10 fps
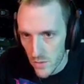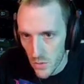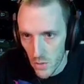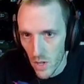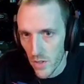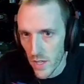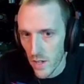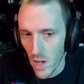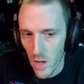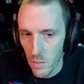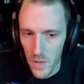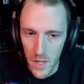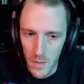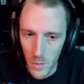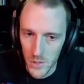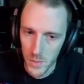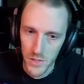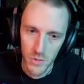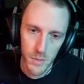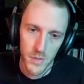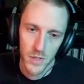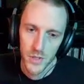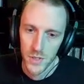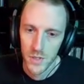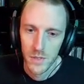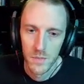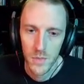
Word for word: do it all to GitHub, and most of my scripts are just